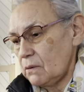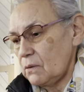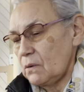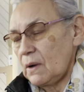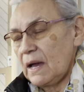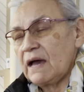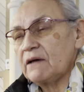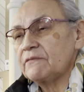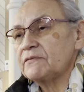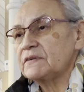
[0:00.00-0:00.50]

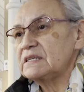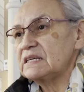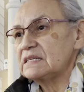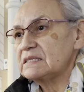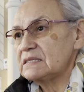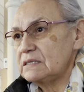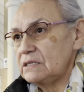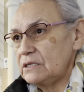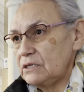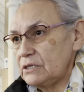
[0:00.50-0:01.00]
half a
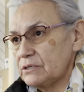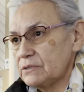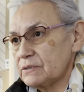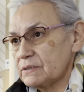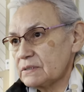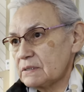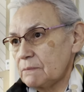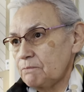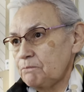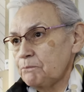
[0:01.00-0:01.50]
dozen
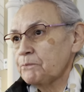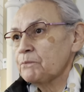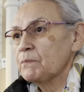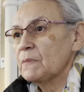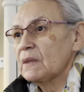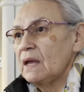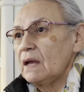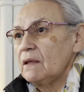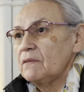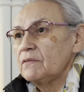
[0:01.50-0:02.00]
years,
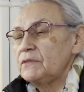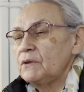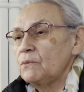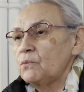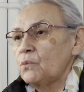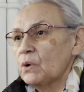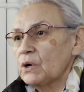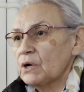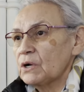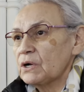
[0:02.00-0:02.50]
the
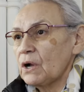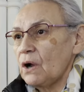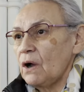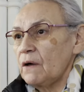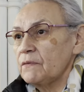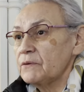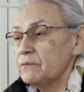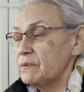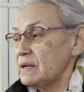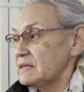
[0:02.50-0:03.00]
work on
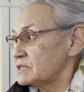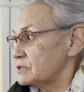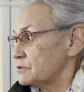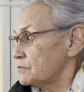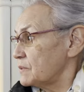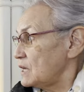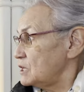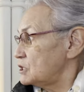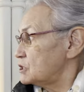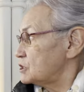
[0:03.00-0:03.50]
the
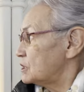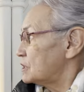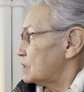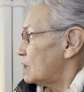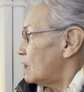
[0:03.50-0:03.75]
restoration